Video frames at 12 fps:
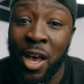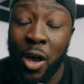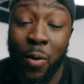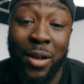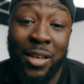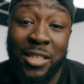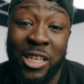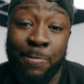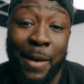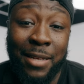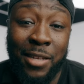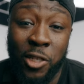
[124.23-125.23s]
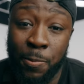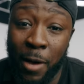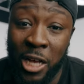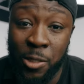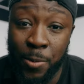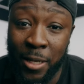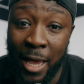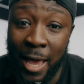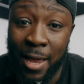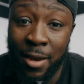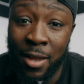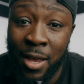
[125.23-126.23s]
or at least as best as you possibly
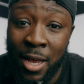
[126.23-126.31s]
can.